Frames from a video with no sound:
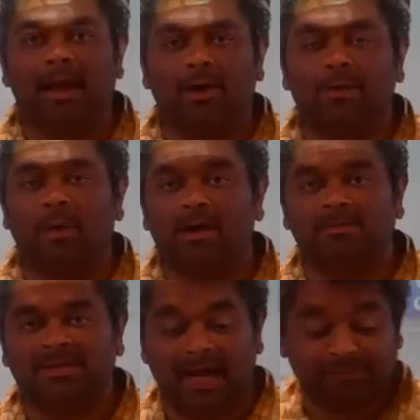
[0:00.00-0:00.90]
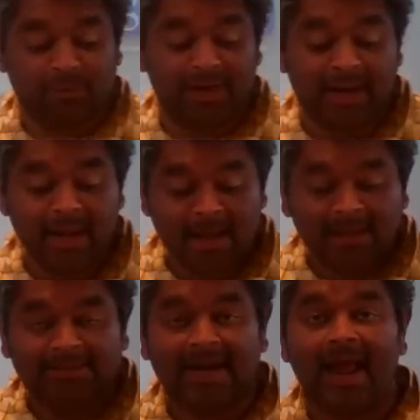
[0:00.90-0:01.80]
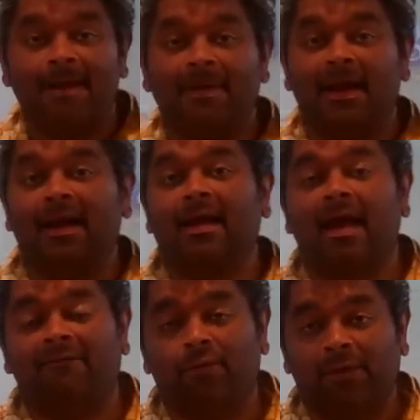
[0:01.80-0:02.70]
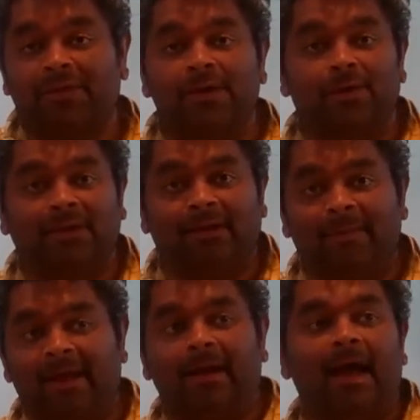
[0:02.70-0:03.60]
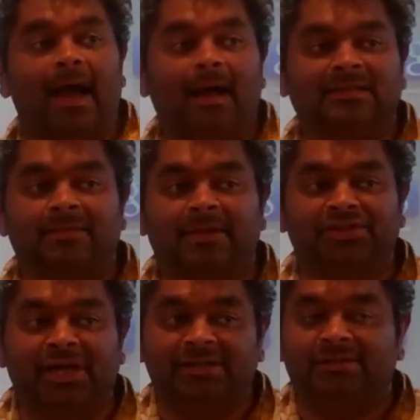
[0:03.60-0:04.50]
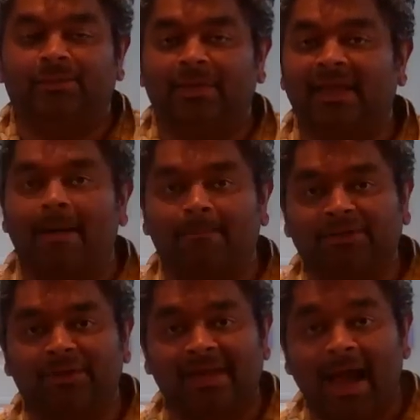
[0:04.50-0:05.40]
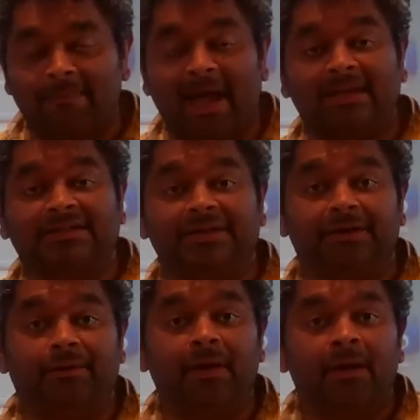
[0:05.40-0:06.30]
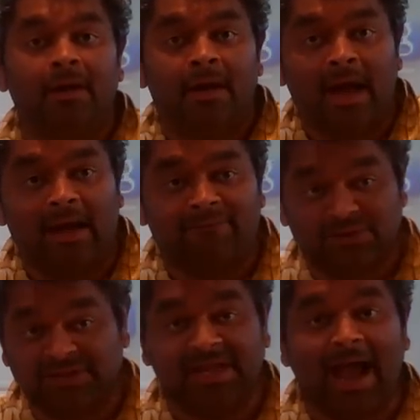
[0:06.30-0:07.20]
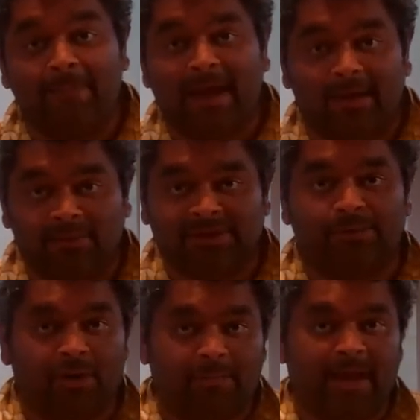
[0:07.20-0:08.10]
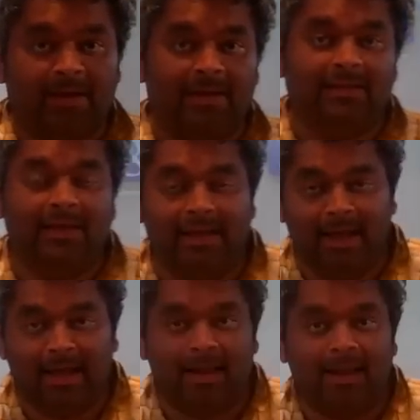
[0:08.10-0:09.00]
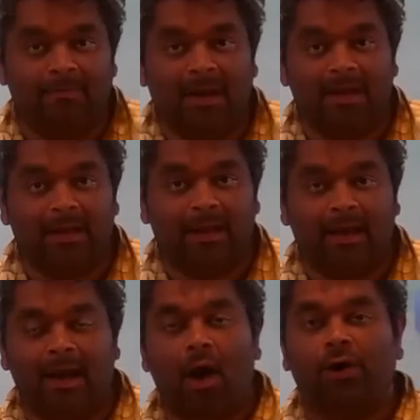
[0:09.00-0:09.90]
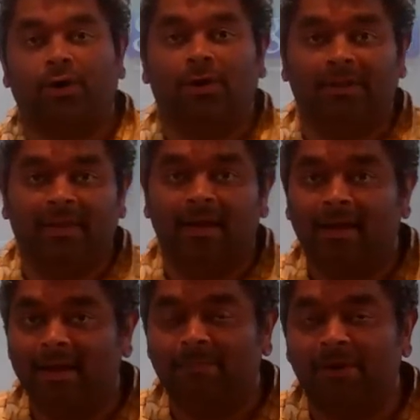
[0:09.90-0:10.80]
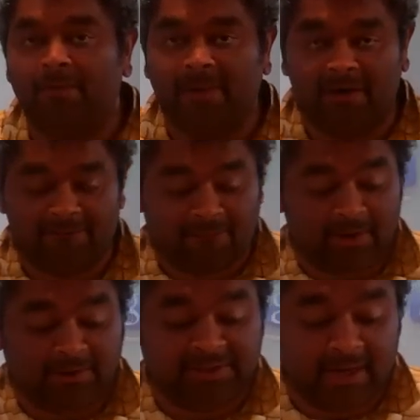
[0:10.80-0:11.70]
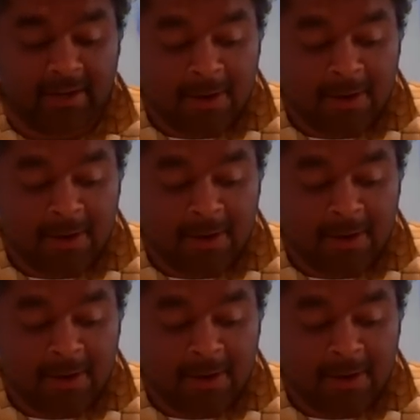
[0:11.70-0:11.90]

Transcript: Hello and welcome to Next Point. Today I'm going to cover with you a little bit some of the changes between the iPad2 versus the iPad, which I wrote about in my article in Peer-to-Peer for ILTA.